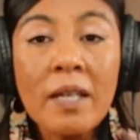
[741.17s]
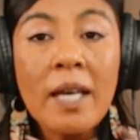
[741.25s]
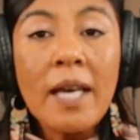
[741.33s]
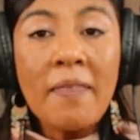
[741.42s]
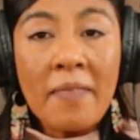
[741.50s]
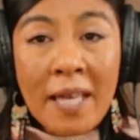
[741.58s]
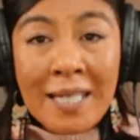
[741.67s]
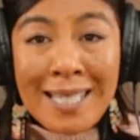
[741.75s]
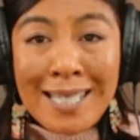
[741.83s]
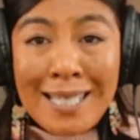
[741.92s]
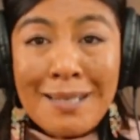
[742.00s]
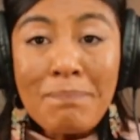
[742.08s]
And then
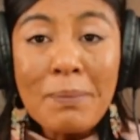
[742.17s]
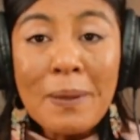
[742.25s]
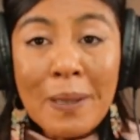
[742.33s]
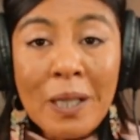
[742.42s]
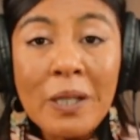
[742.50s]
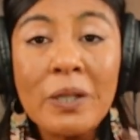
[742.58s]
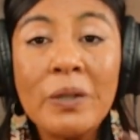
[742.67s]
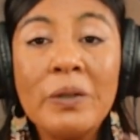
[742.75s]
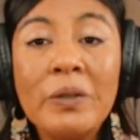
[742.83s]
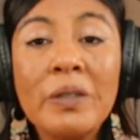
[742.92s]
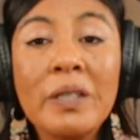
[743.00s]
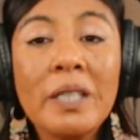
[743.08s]
deep
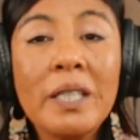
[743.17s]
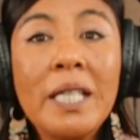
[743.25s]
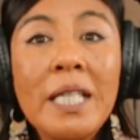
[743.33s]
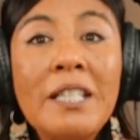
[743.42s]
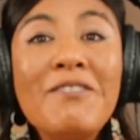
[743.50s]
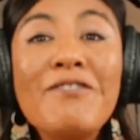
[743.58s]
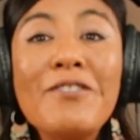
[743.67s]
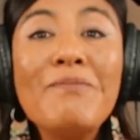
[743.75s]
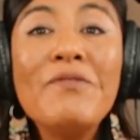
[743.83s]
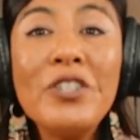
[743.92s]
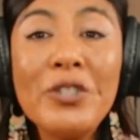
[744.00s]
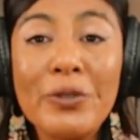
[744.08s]
below, hidden from
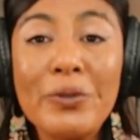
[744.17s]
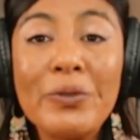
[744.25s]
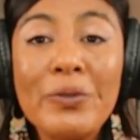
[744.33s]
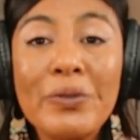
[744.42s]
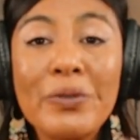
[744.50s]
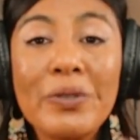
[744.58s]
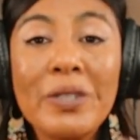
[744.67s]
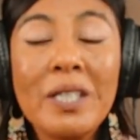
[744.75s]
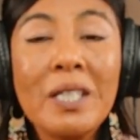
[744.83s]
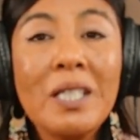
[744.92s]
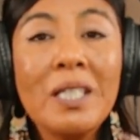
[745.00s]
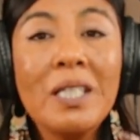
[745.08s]
view,
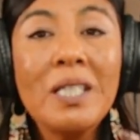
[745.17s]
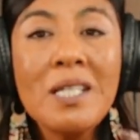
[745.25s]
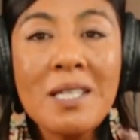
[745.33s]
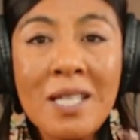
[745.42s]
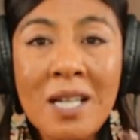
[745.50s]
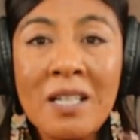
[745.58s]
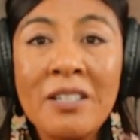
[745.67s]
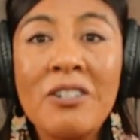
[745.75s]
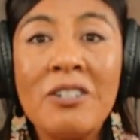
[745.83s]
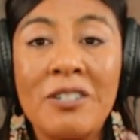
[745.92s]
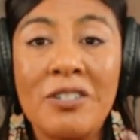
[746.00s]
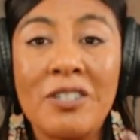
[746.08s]
is the
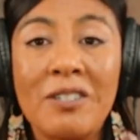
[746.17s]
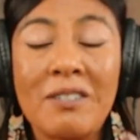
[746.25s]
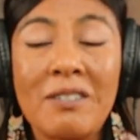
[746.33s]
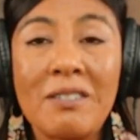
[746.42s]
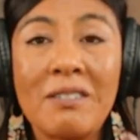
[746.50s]
unconscious.